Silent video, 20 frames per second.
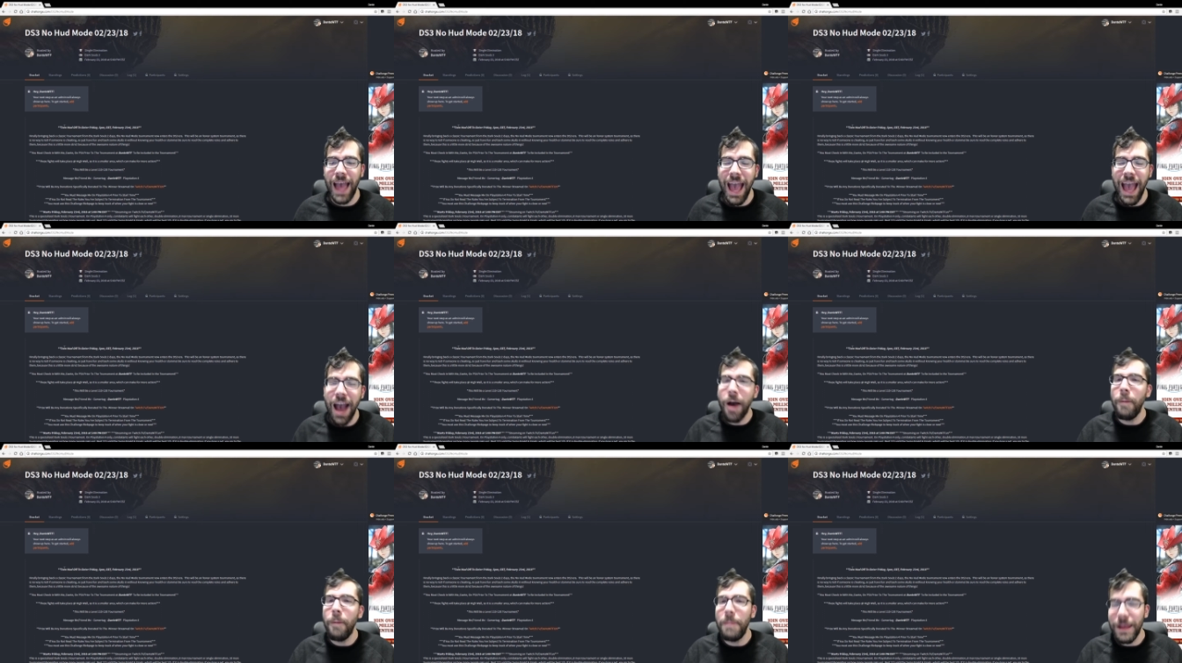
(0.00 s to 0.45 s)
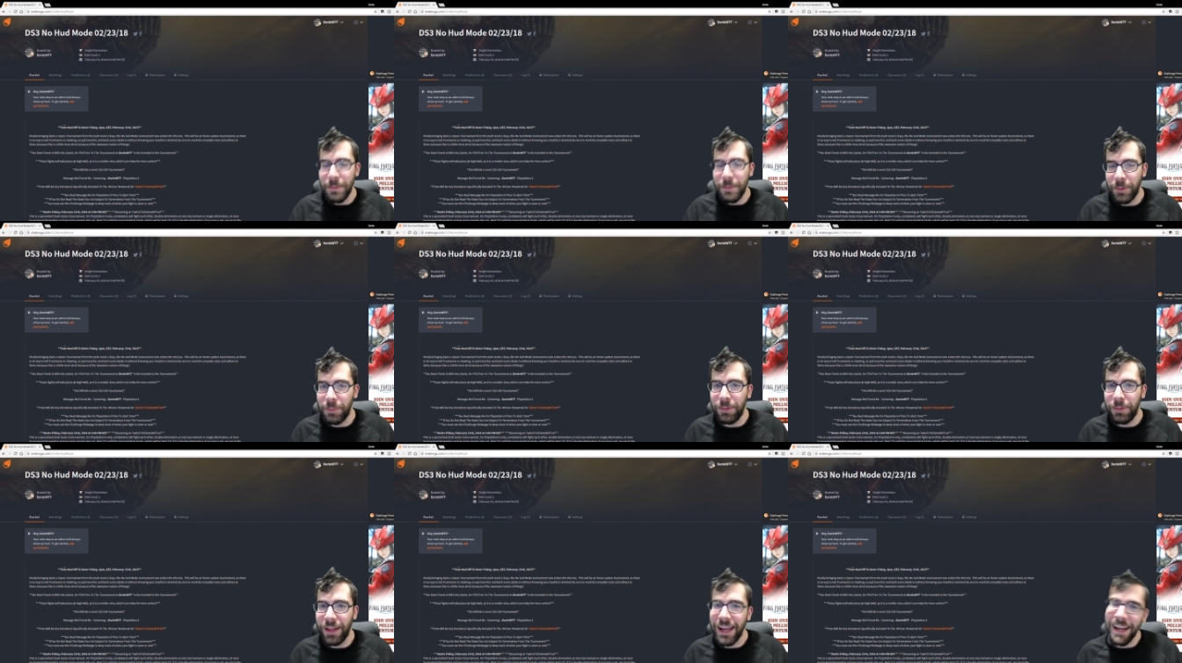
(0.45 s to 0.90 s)
how
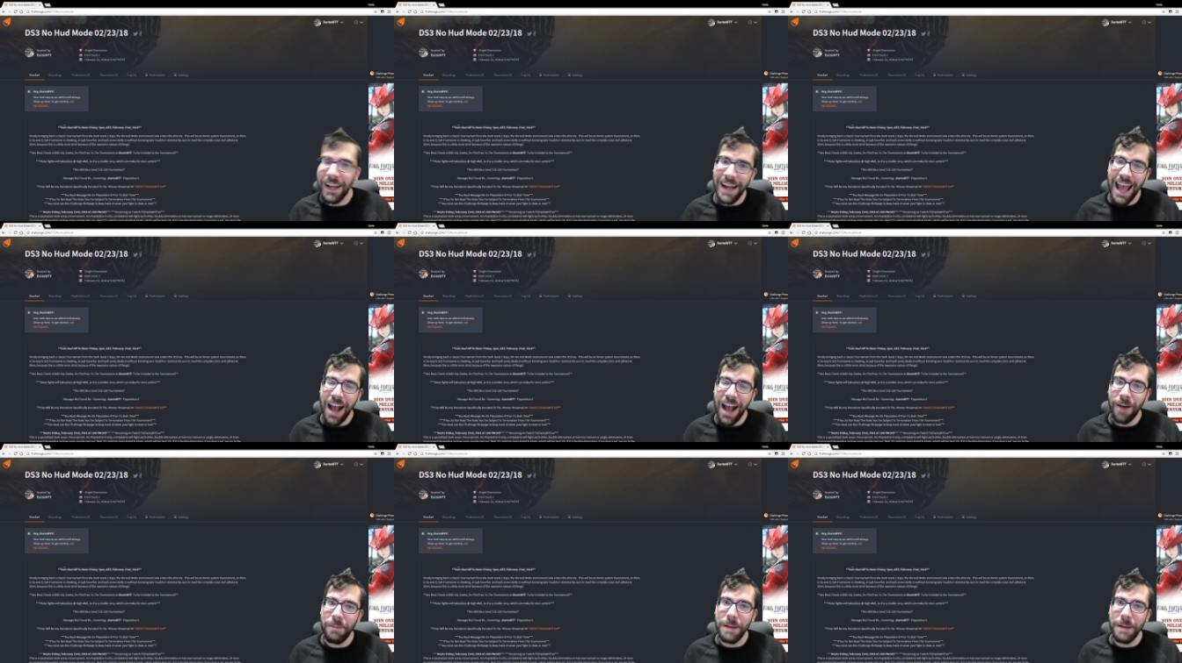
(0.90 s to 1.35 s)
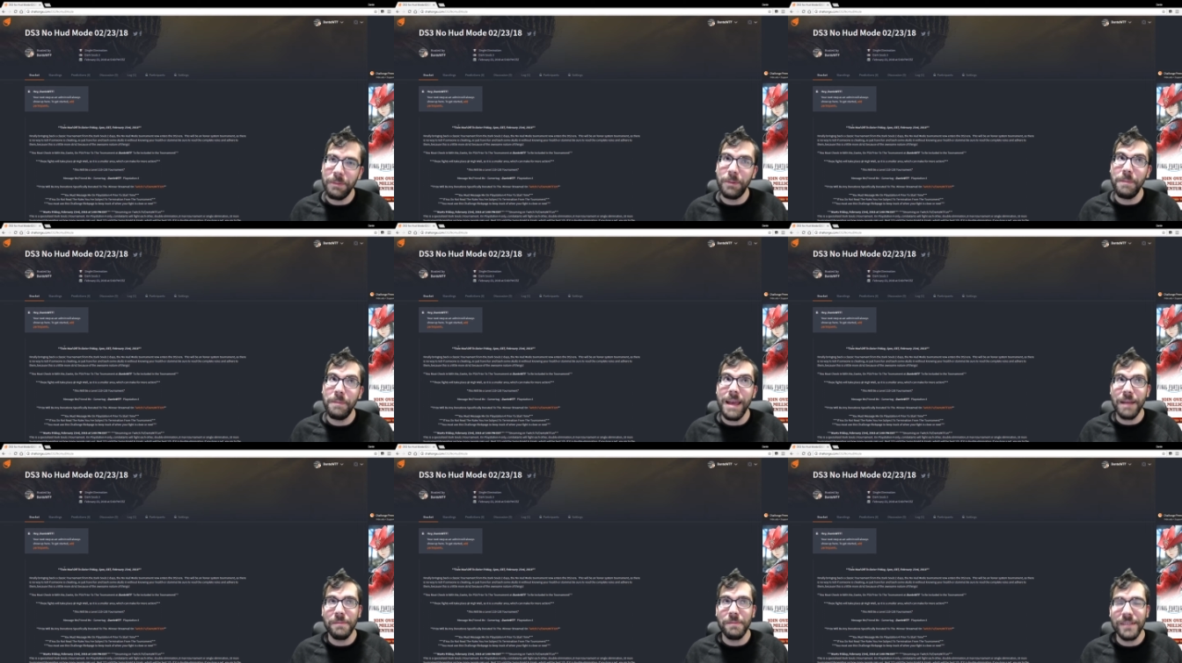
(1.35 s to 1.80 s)
people play and how people
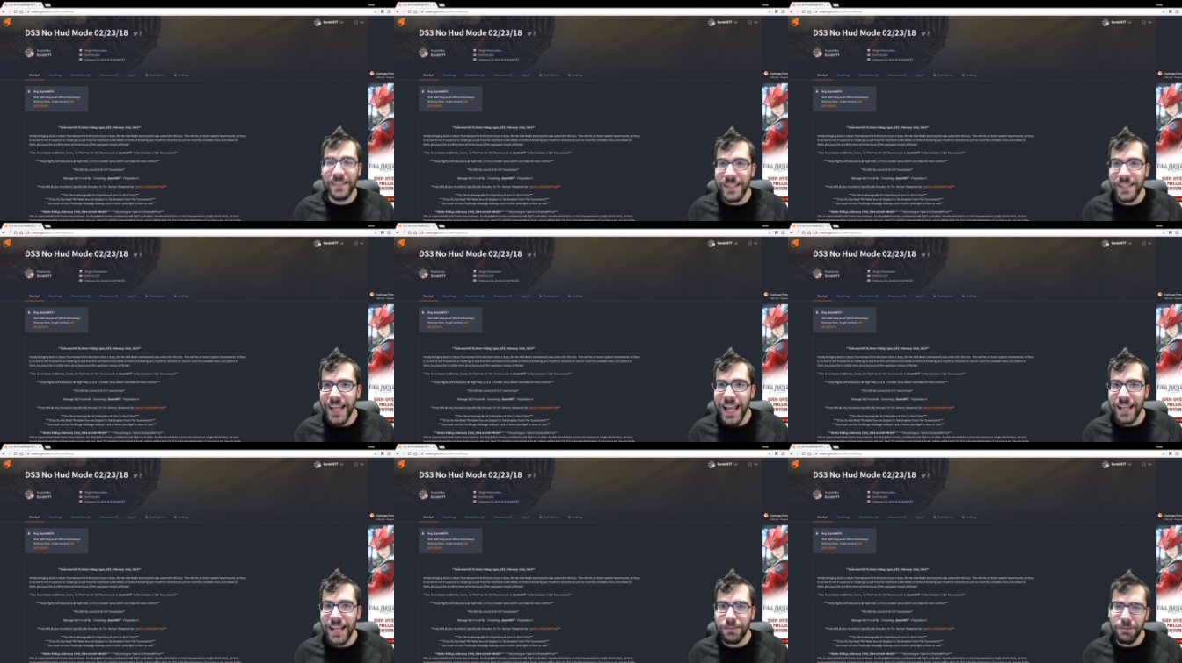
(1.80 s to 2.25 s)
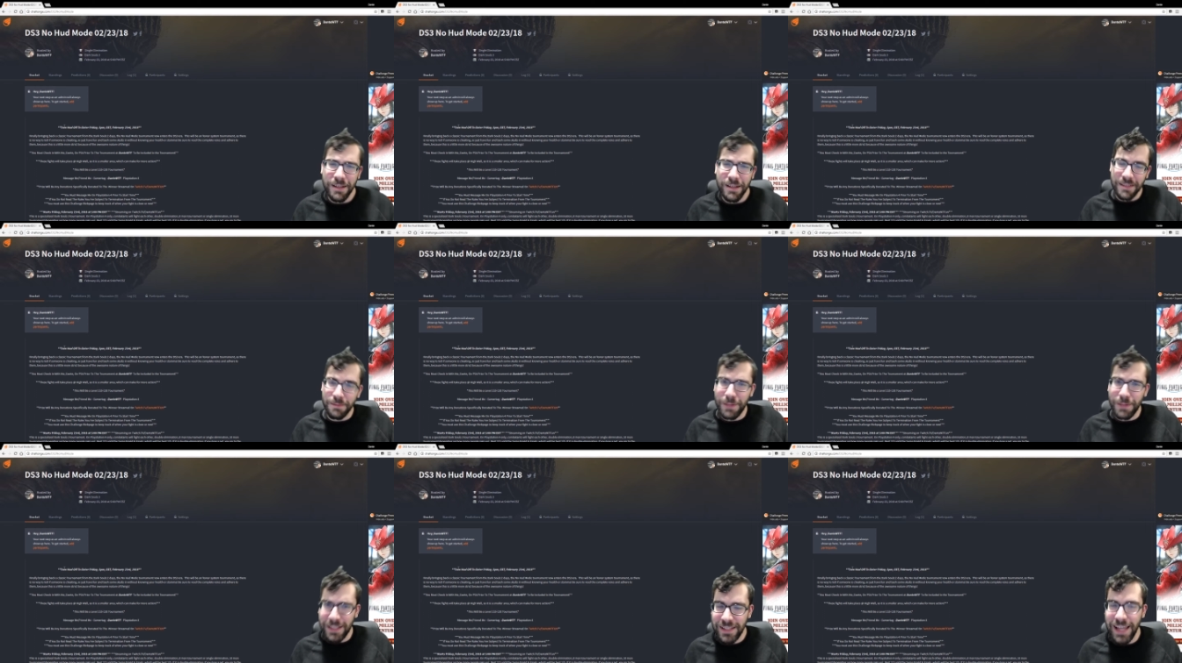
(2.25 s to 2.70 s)
make mistakes,
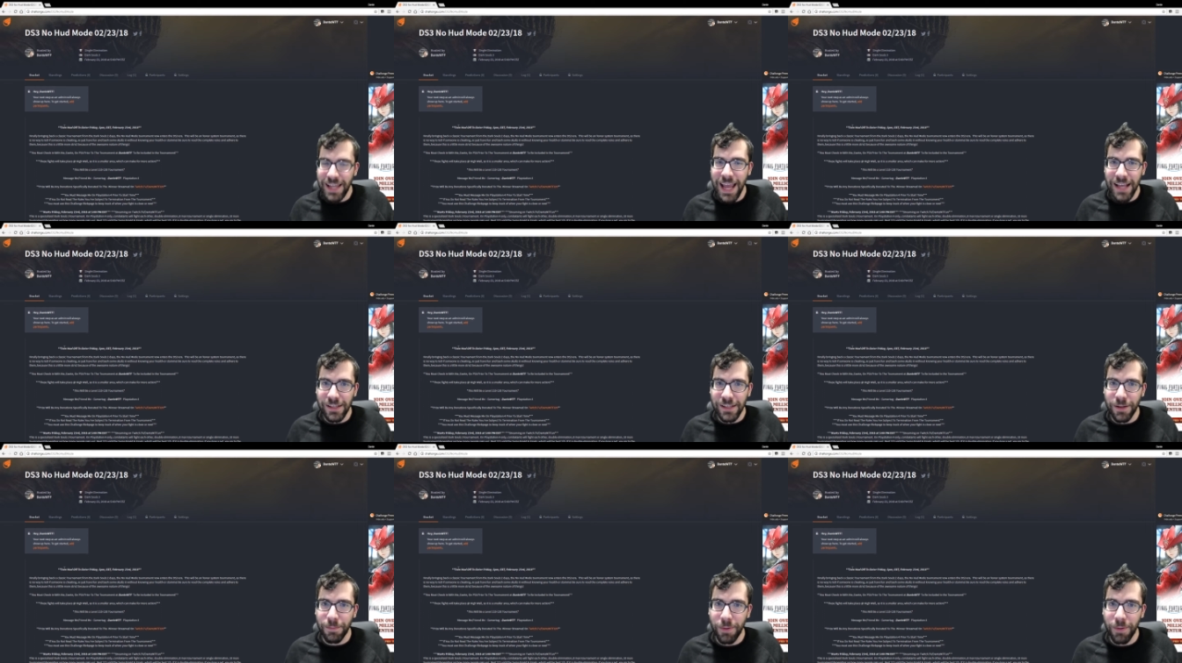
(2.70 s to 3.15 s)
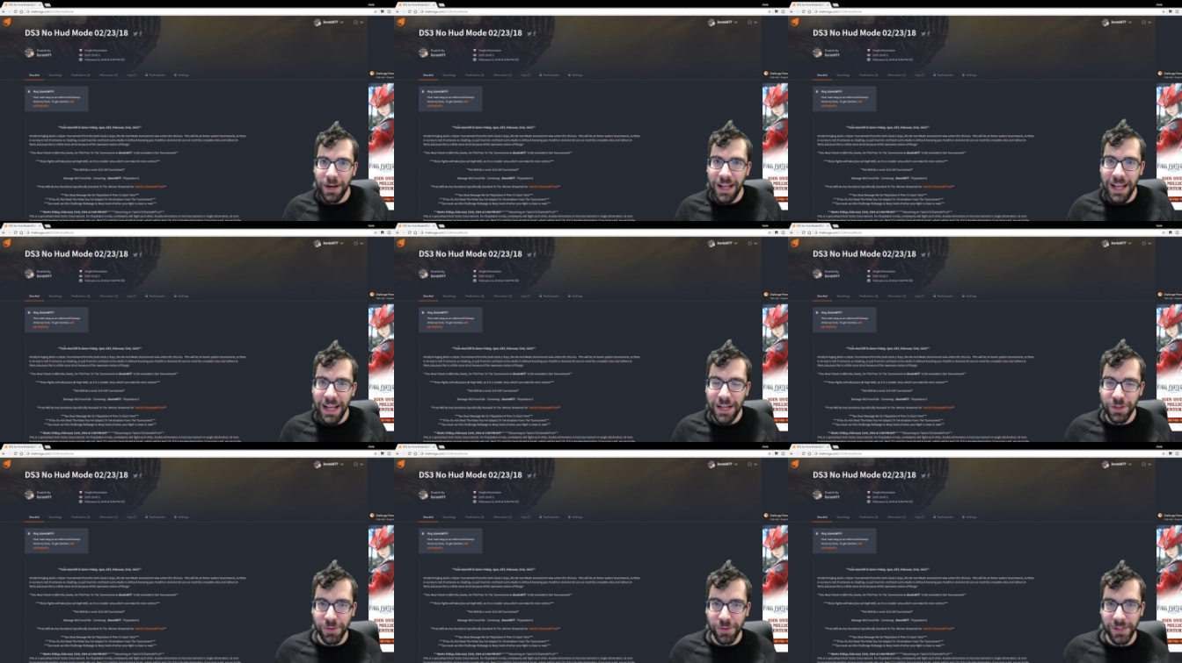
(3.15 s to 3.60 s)
because mistakes are pretty
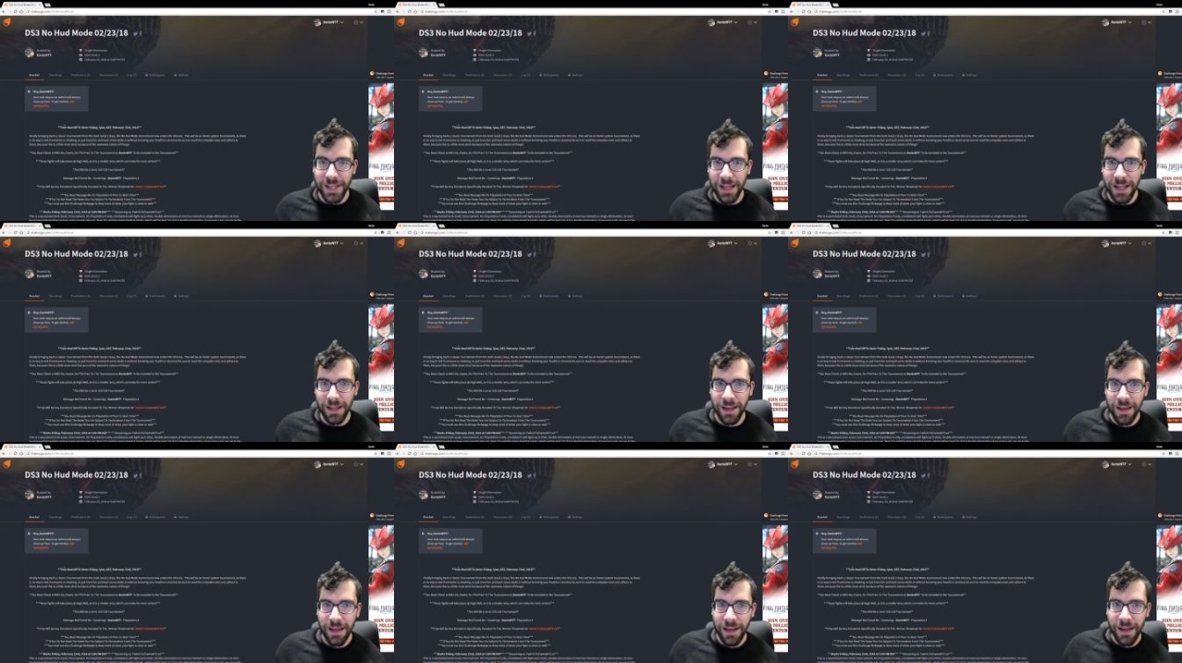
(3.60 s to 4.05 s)
interesting.